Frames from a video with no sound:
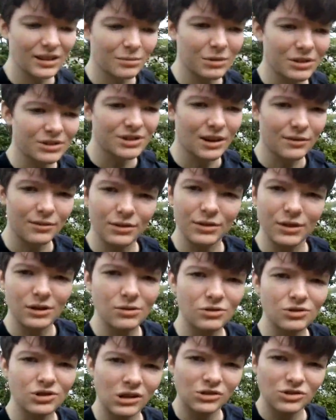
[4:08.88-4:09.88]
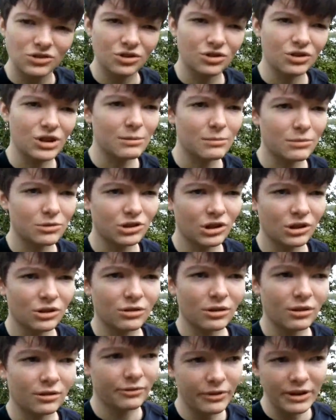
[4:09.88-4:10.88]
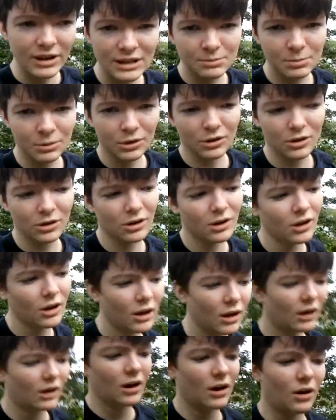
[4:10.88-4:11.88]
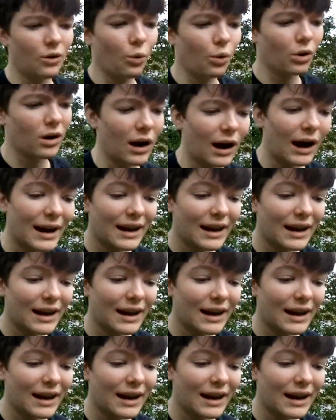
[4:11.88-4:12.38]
letting them discover that you changed your name or gender on Facebook, or